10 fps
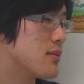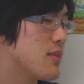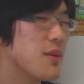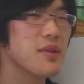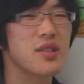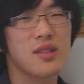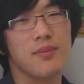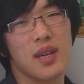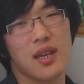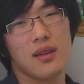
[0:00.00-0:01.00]
Maybe it's just
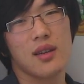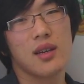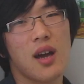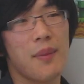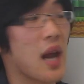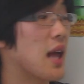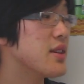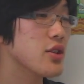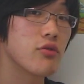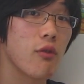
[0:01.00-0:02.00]
me. I mean, I
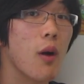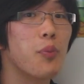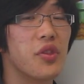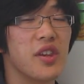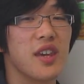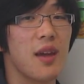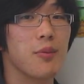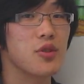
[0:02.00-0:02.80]
didn't grow up with the game,